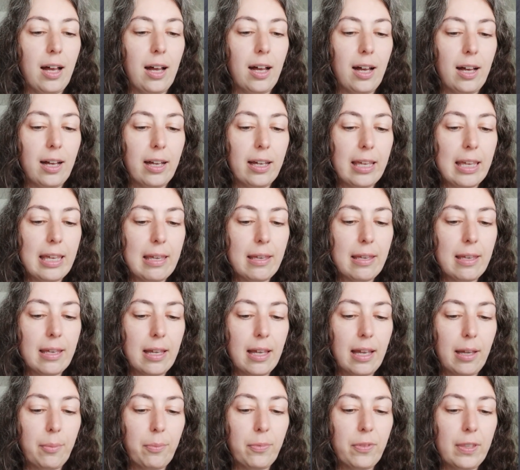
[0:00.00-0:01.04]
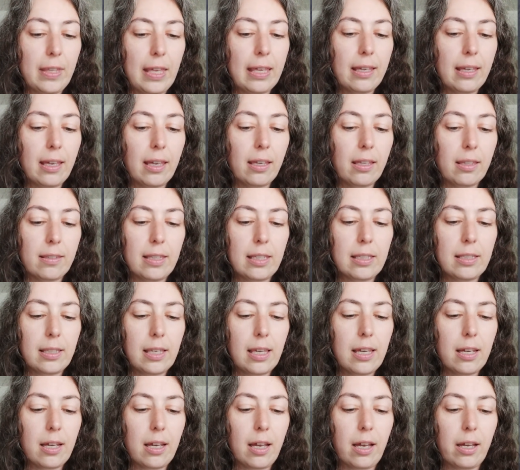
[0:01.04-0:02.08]
I am thinking this
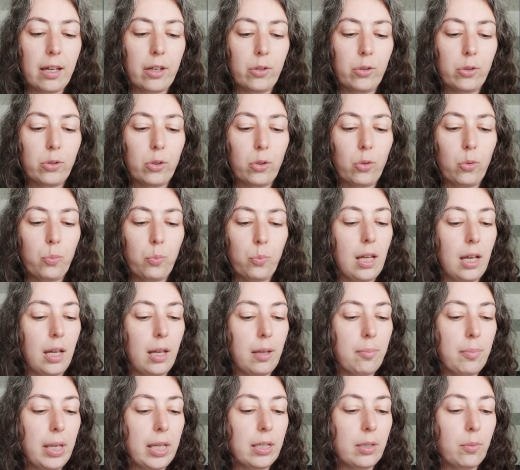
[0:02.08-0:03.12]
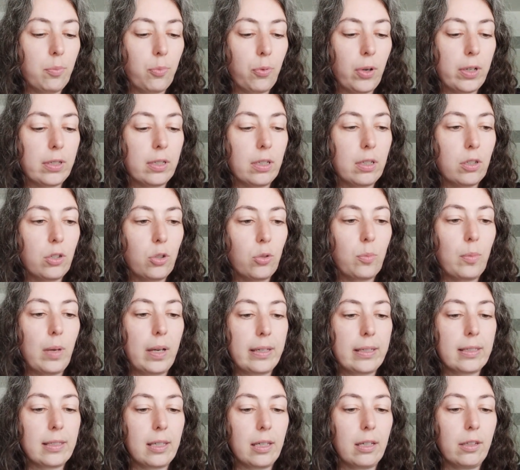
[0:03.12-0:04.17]
year I also I made a present to
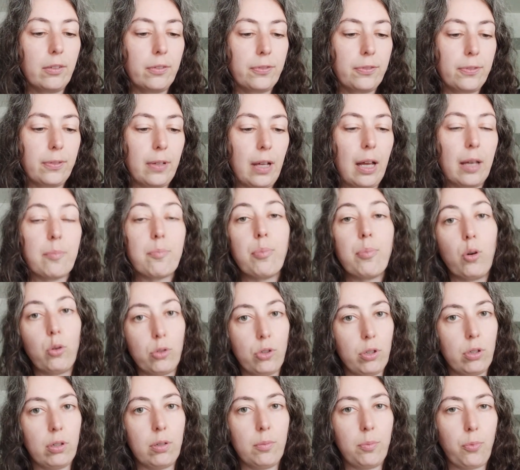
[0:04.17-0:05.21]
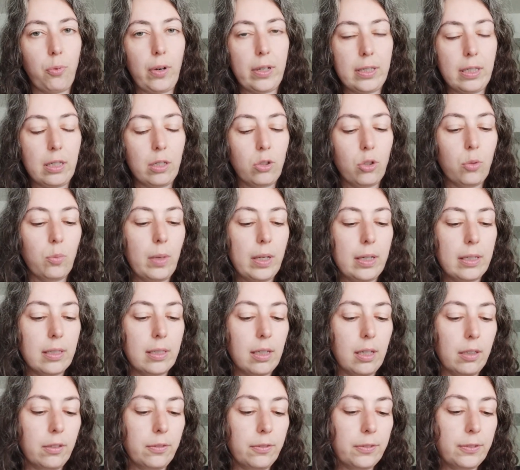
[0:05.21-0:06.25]
myself. I bought a present to
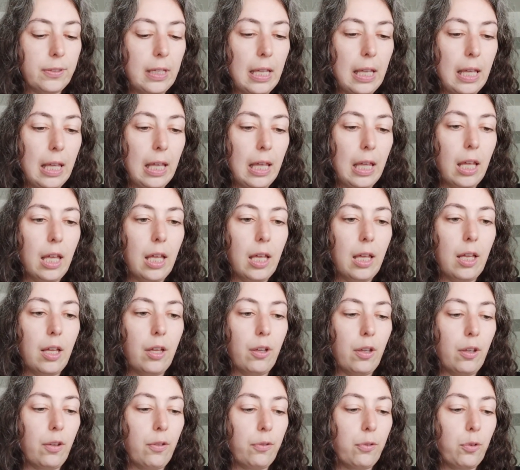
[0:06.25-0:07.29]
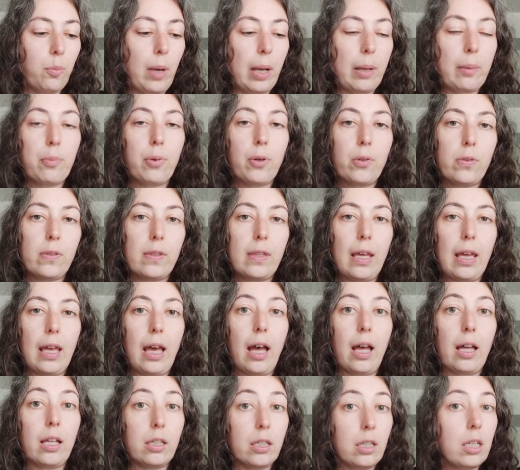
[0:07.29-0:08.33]
myself uh, for my birthday
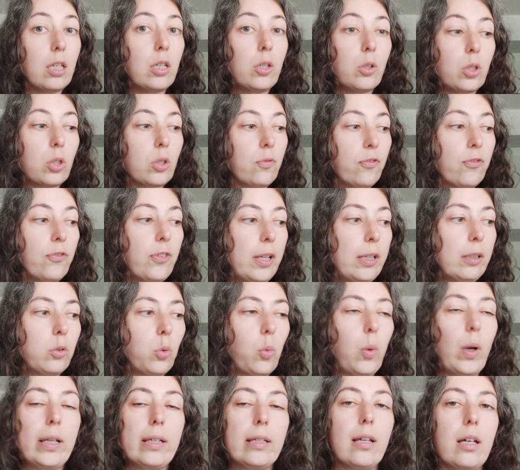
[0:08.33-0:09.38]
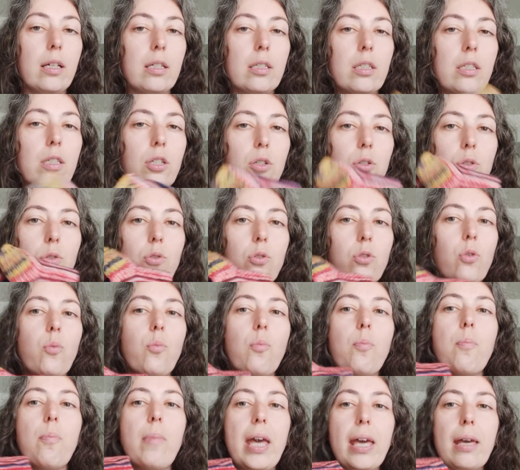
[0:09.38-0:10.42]
and it felt quite nice too. So
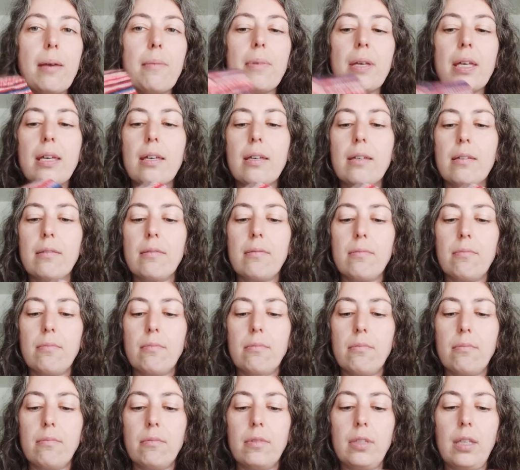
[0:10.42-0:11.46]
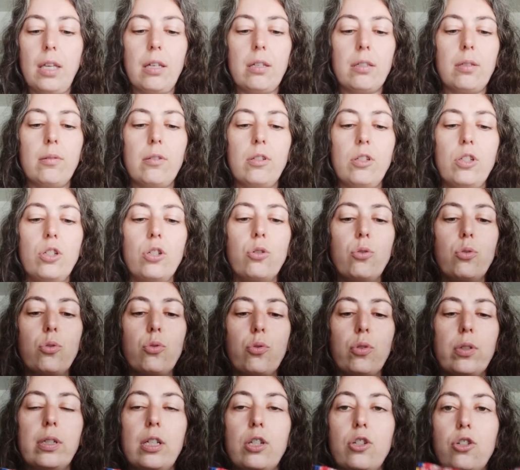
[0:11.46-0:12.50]
maybe there's a new
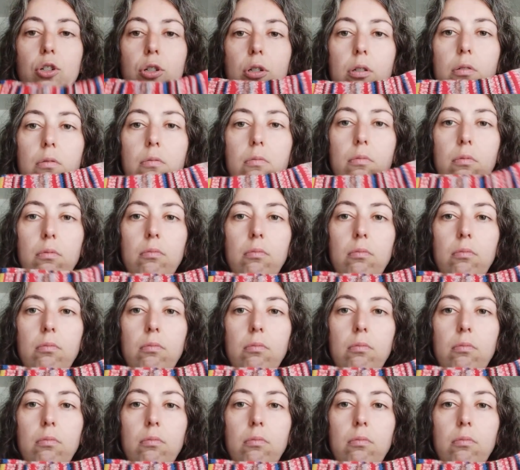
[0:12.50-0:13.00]
tradition